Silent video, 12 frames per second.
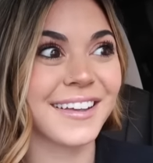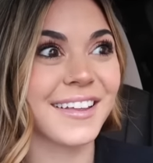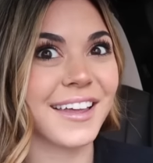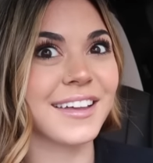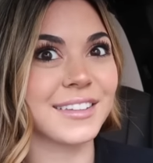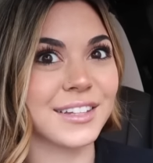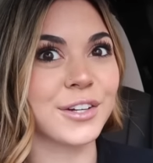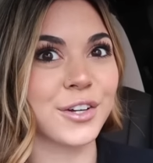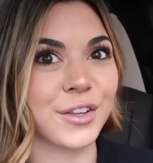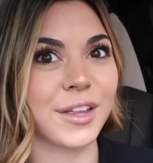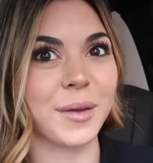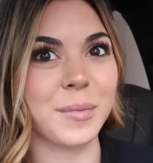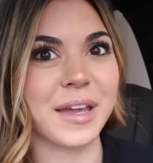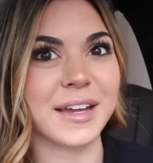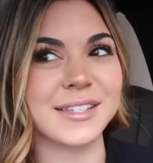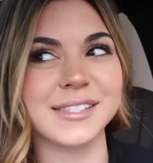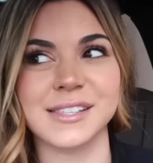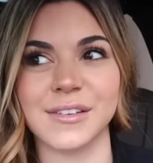Like literally
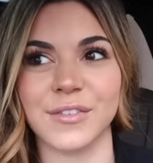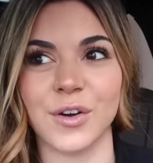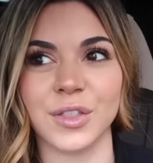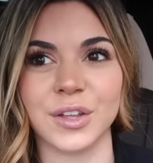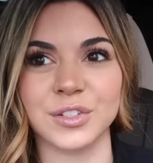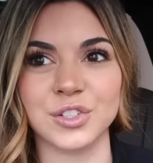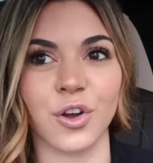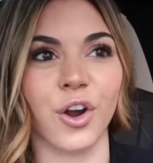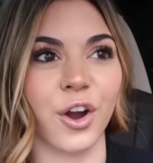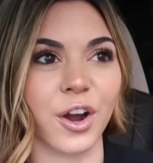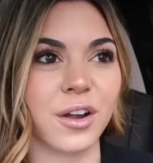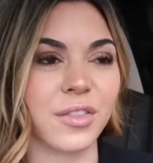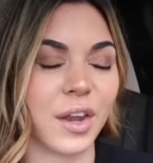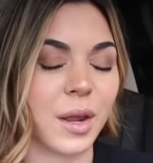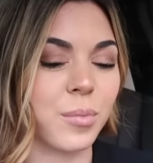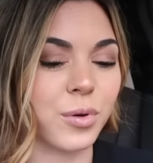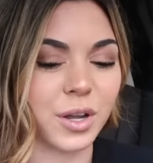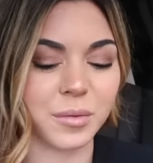because of all the sugar that
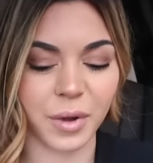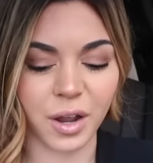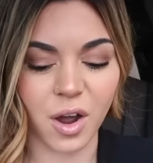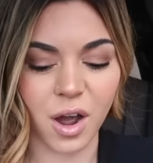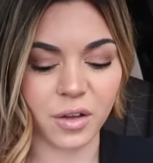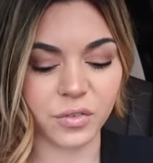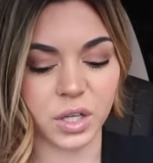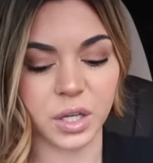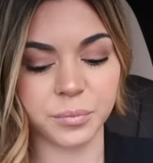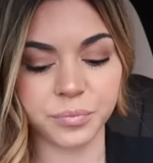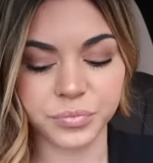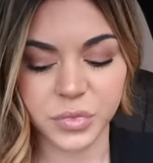I put in my coffee.